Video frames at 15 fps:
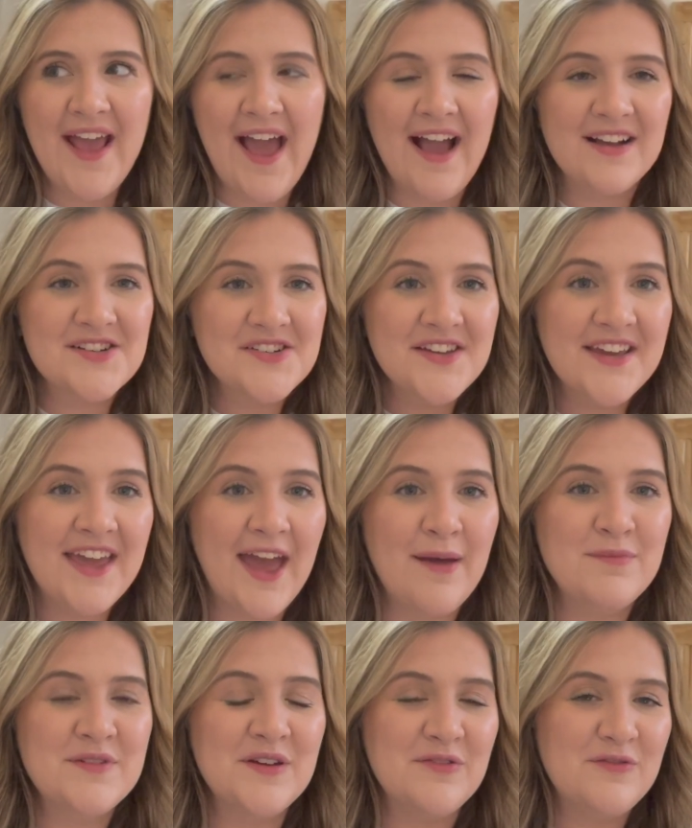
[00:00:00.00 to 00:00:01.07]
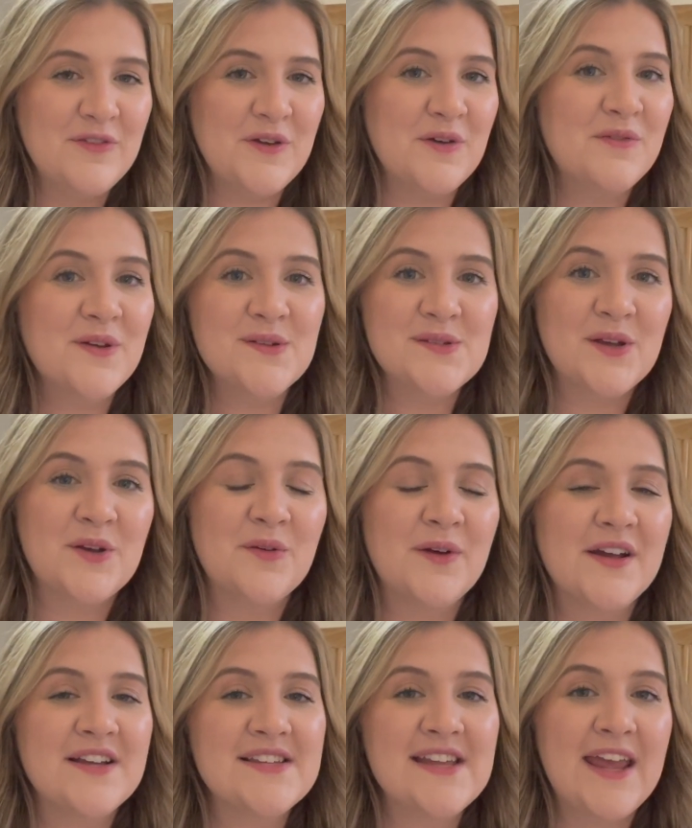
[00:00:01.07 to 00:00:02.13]
actually kept a few of those
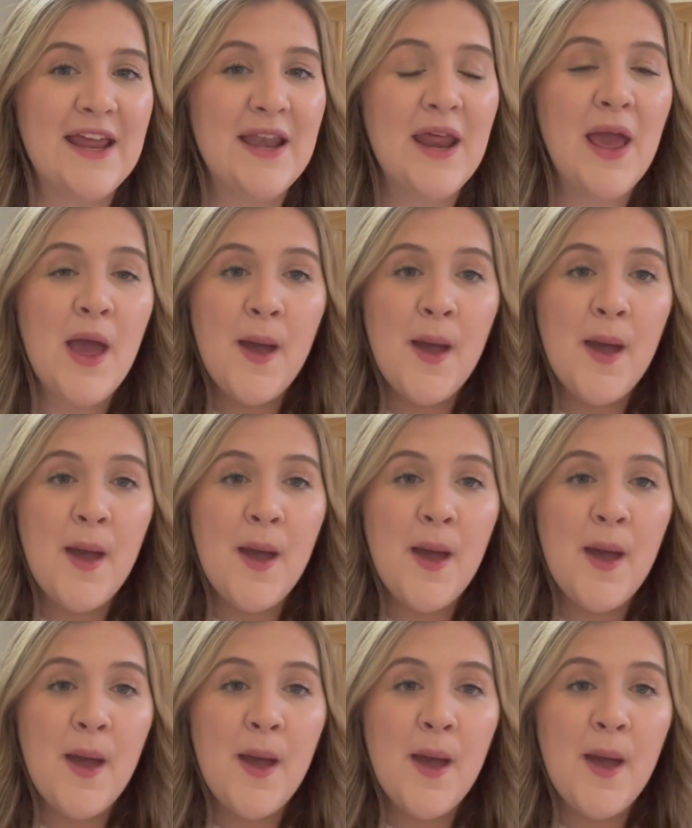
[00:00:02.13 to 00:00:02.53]
underwears in